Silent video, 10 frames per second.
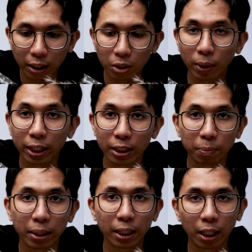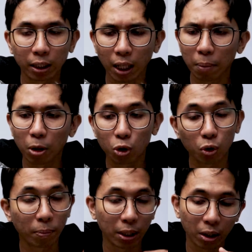This one is a bit darker. I'm not
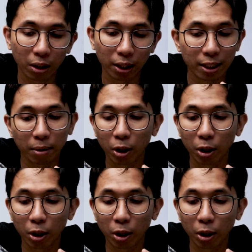sure is